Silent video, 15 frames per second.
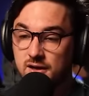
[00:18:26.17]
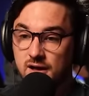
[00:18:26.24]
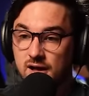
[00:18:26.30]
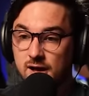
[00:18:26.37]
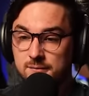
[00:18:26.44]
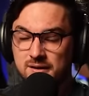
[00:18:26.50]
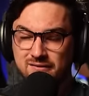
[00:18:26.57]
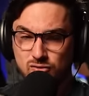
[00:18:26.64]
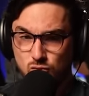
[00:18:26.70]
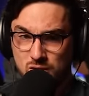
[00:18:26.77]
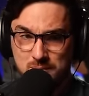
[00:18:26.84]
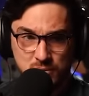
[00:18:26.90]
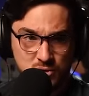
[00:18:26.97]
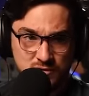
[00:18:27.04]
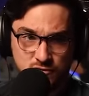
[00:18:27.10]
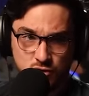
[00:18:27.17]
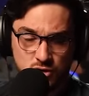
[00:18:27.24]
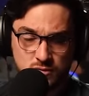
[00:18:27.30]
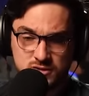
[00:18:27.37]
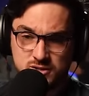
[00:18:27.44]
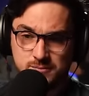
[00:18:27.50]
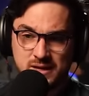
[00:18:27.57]
Um, even one point four
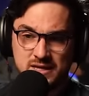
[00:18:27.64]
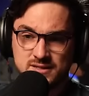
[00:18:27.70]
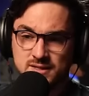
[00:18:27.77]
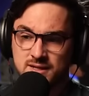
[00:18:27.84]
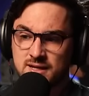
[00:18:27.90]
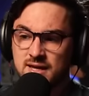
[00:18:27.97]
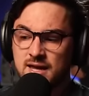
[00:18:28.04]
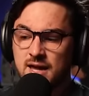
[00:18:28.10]
was amazing,